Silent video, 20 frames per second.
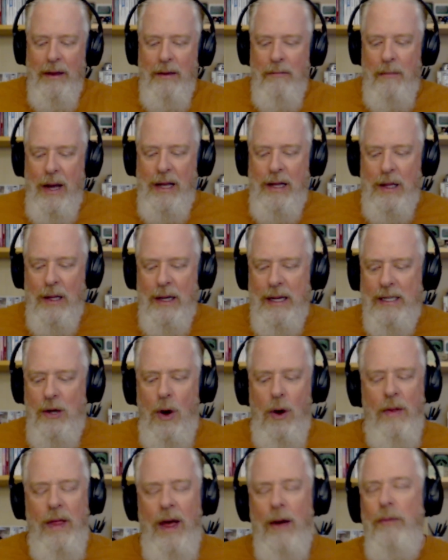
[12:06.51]
my clients,
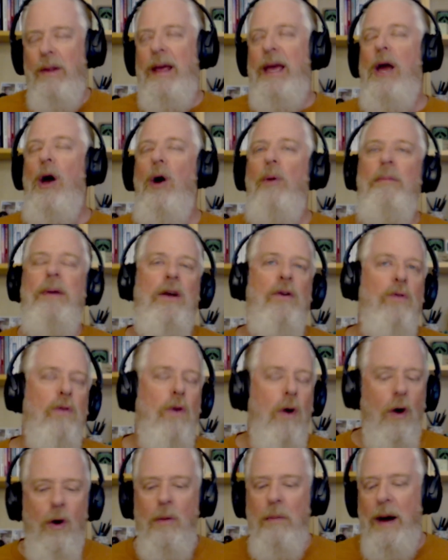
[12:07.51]
"Oh, that really helped me
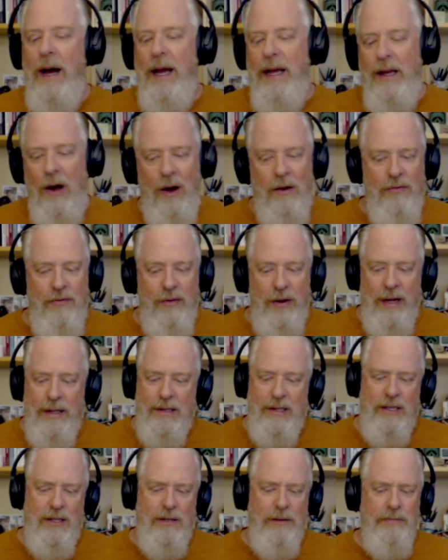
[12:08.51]
grow my
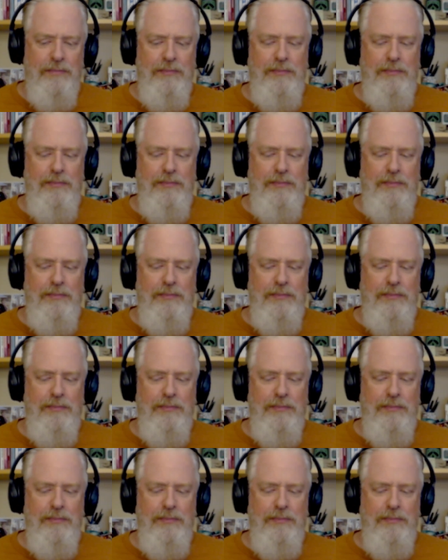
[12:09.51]
confidence."